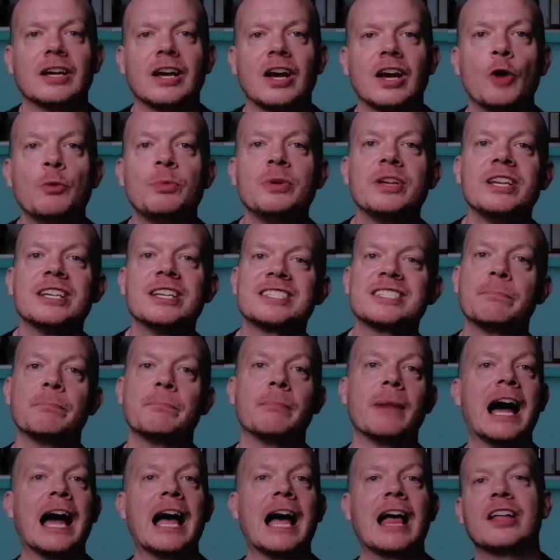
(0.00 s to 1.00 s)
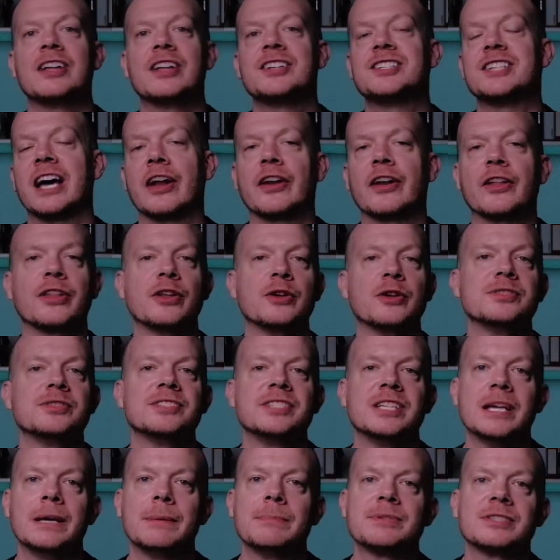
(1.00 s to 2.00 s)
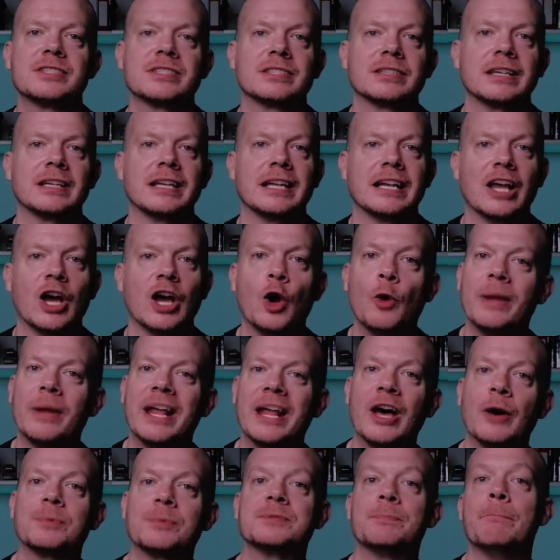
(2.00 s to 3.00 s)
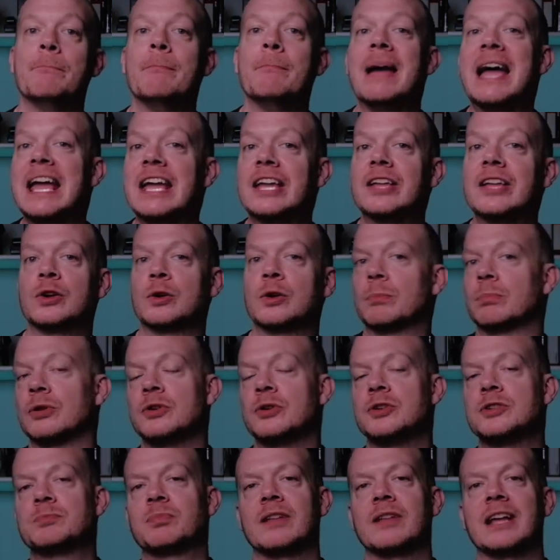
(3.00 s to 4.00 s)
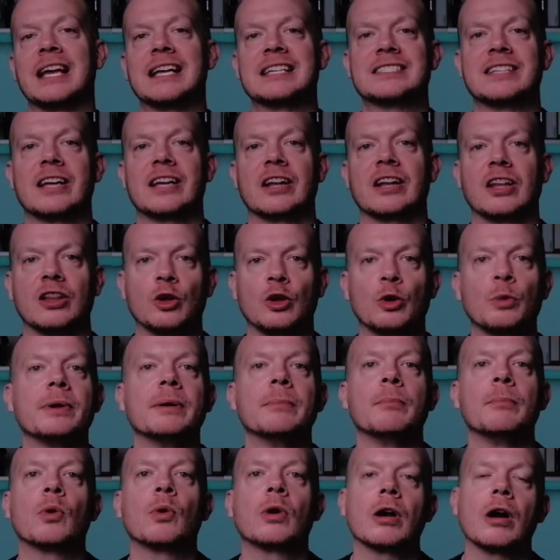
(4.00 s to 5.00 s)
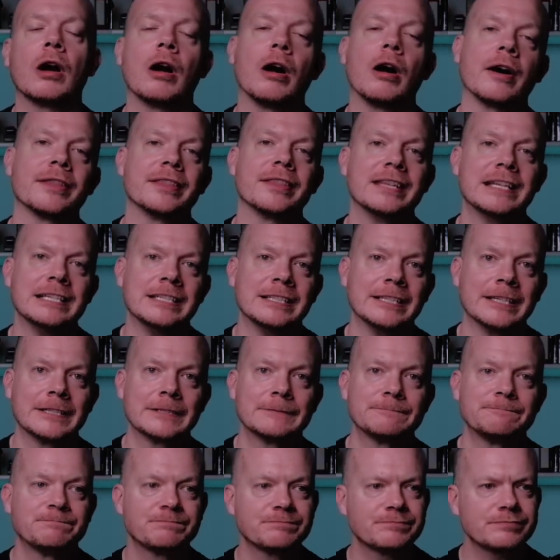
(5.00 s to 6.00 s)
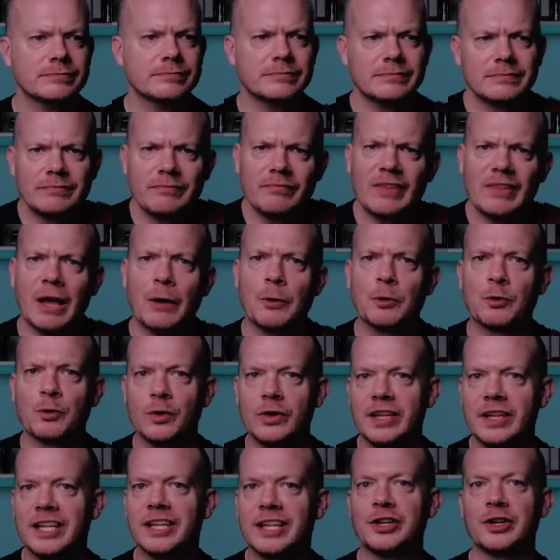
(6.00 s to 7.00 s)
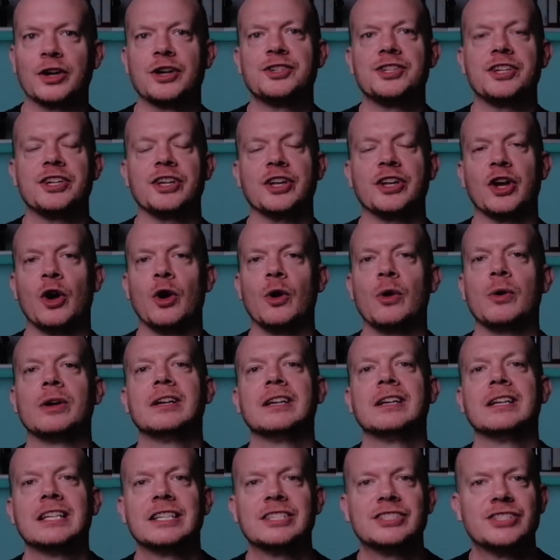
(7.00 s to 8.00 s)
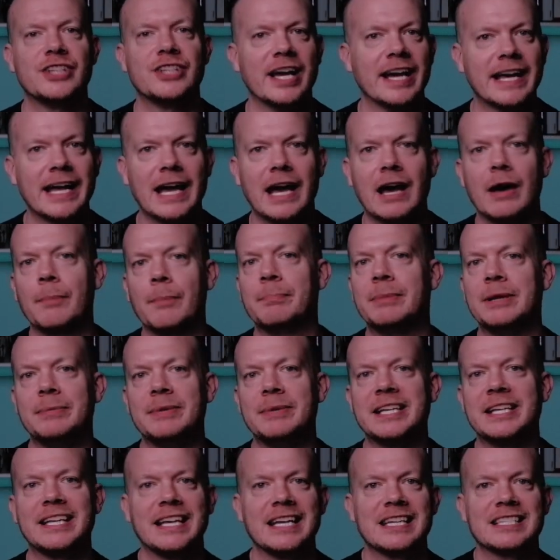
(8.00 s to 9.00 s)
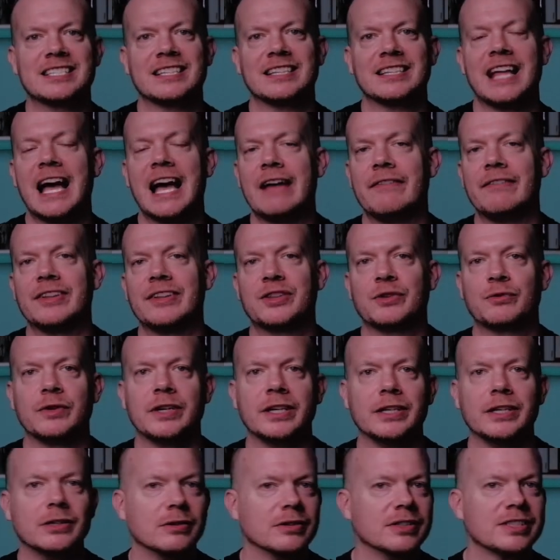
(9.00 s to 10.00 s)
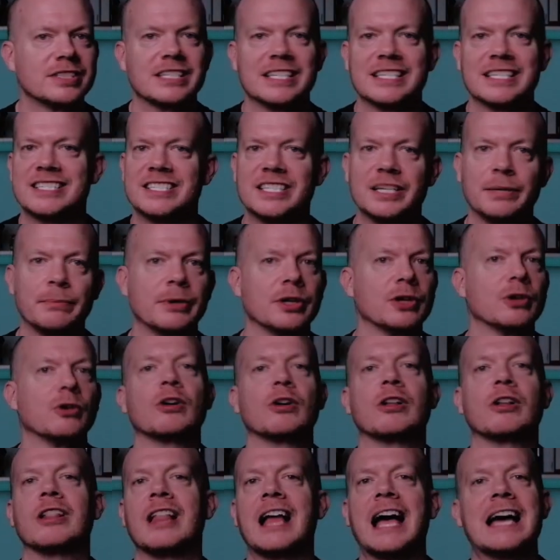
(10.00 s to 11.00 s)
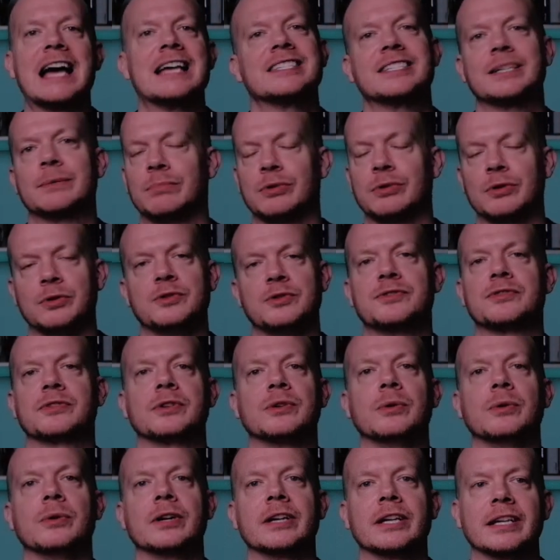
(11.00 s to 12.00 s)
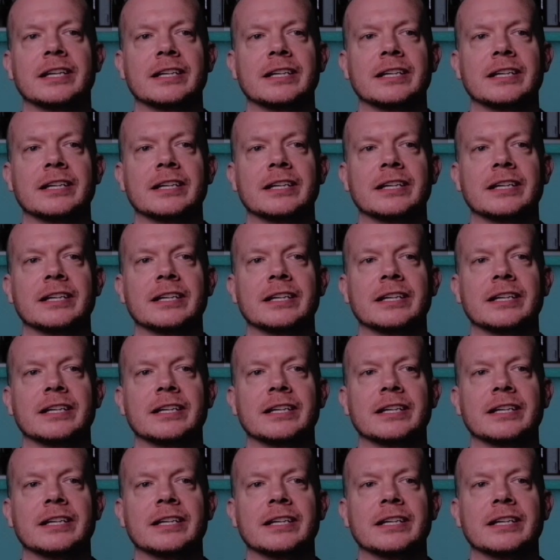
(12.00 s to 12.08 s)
hope you get some mileage out of those tips, and I hope it helps make your blues playing sound a little bit more authentic. I would really encourage you to go check out B.B. King's Live at the Regal. It's a seminal classic blues recording.